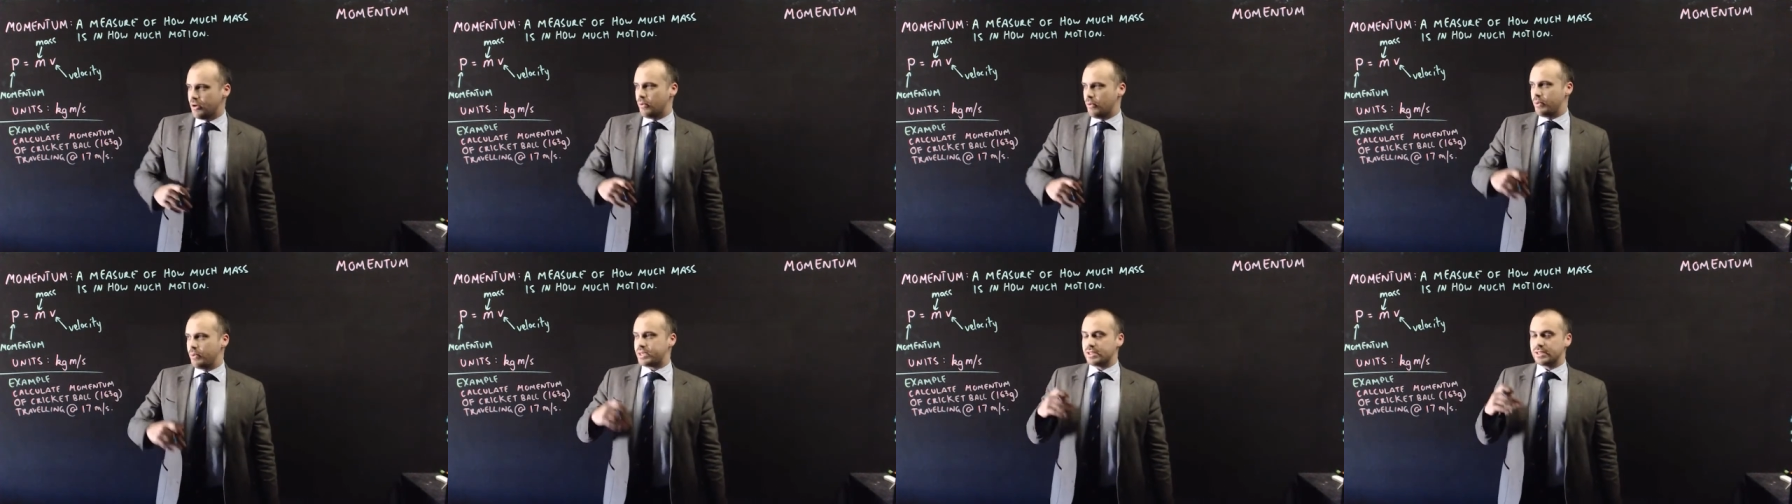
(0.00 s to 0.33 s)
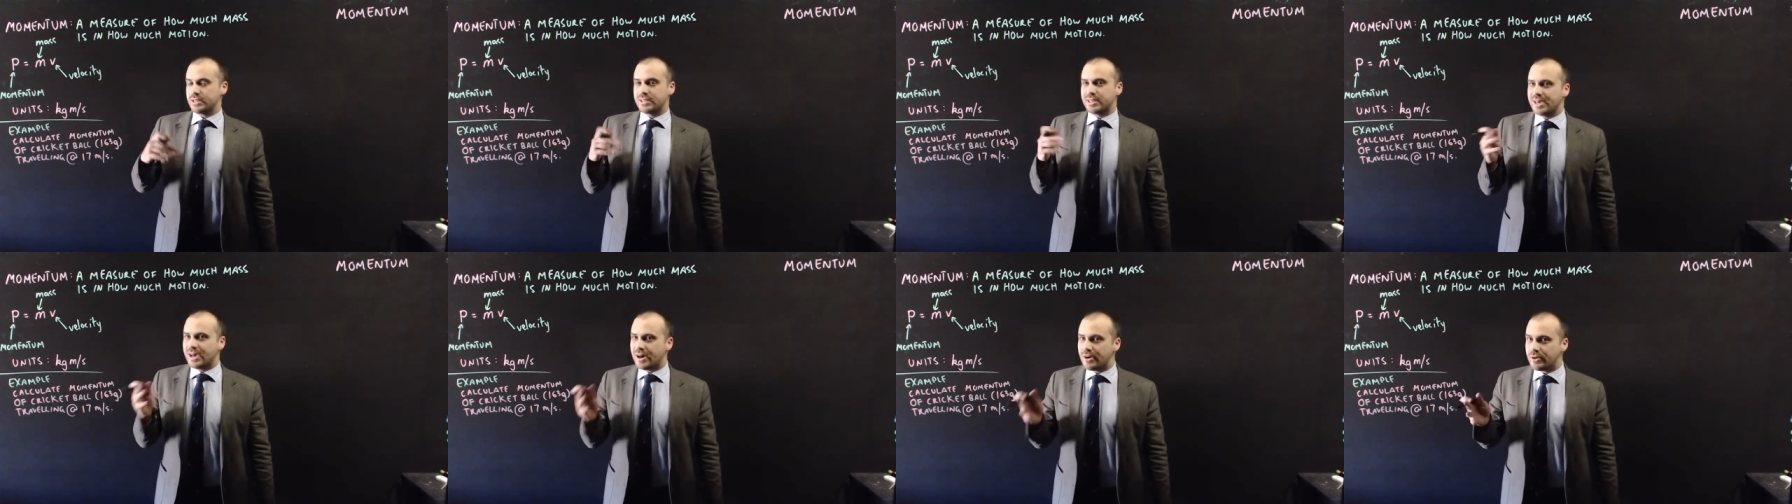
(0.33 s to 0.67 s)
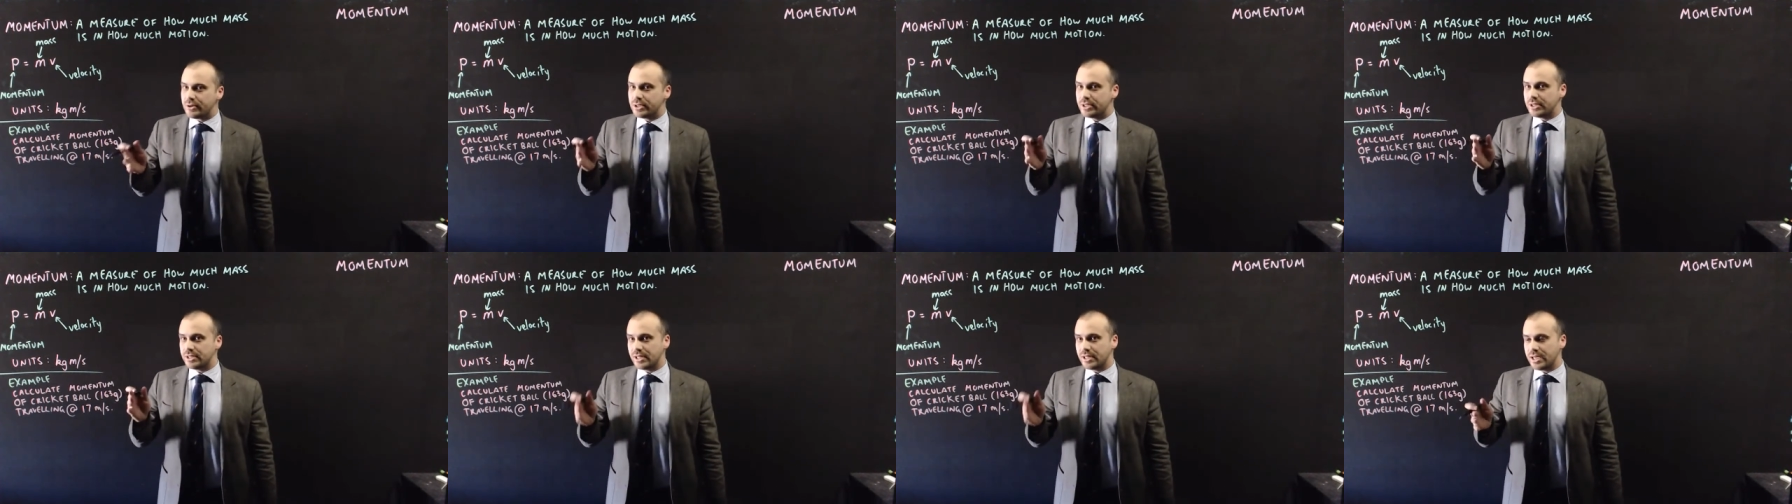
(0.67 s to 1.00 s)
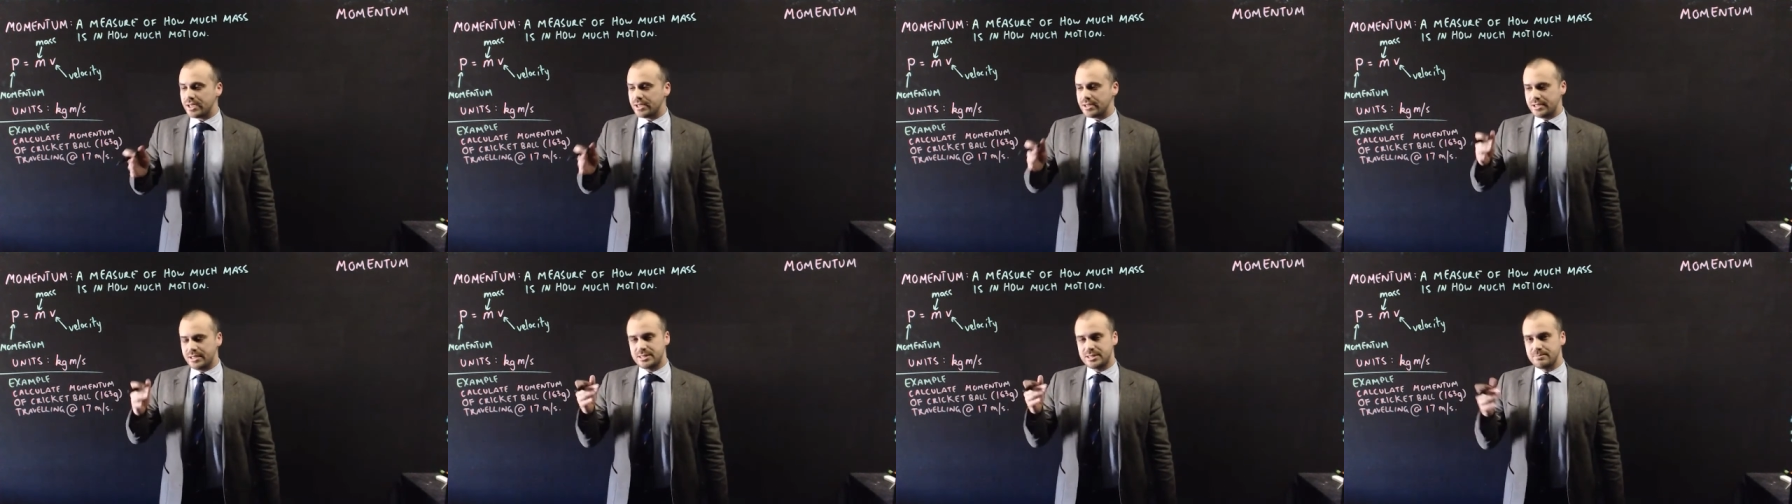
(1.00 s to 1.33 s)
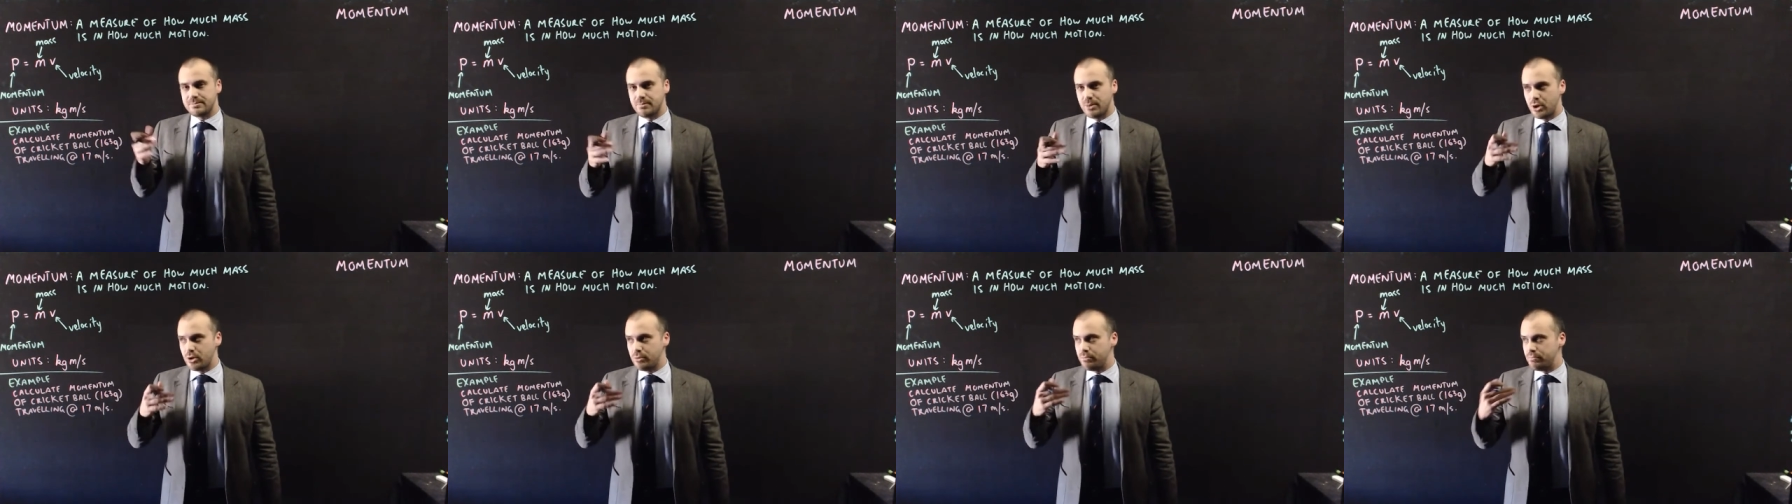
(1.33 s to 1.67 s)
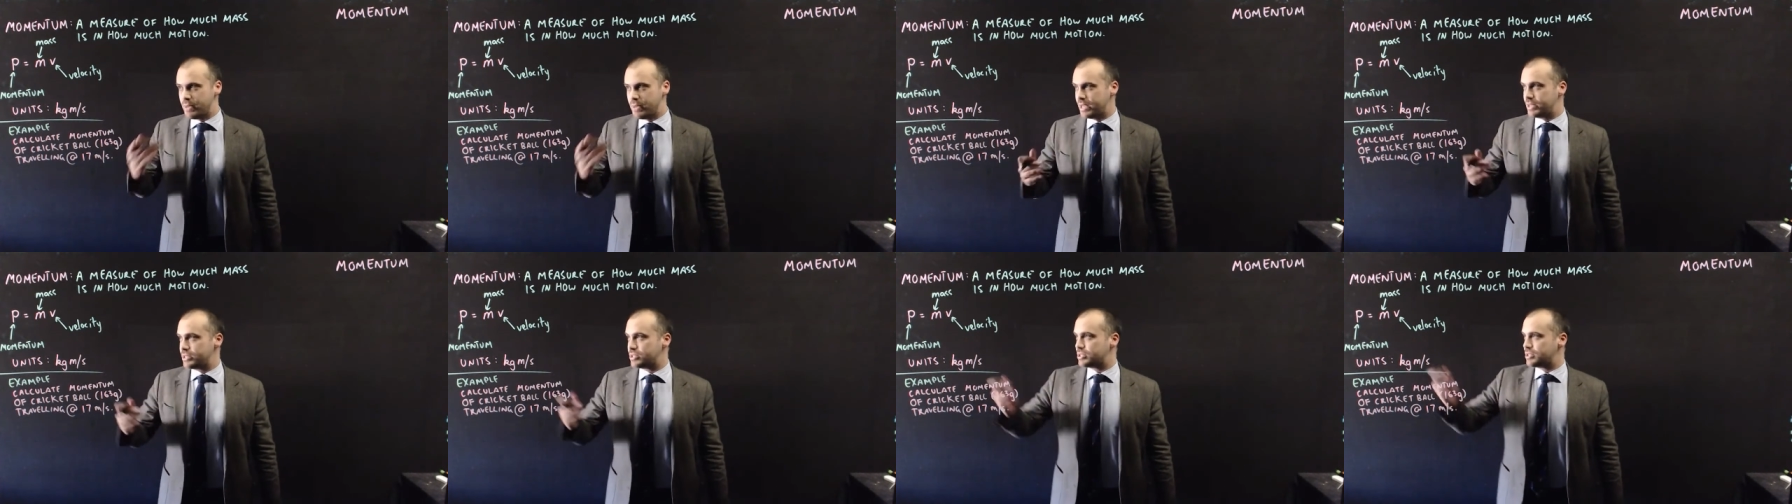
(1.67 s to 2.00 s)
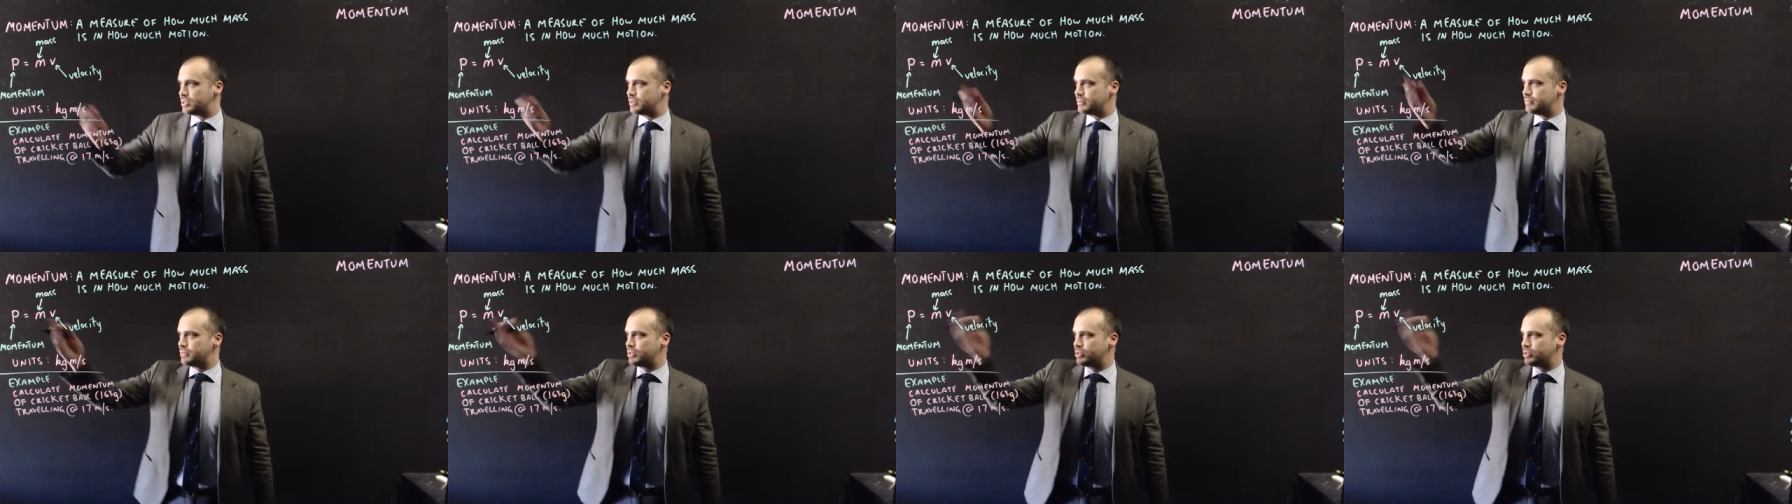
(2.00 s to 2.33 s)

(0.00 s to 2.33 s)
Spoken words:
We can calculate its momentum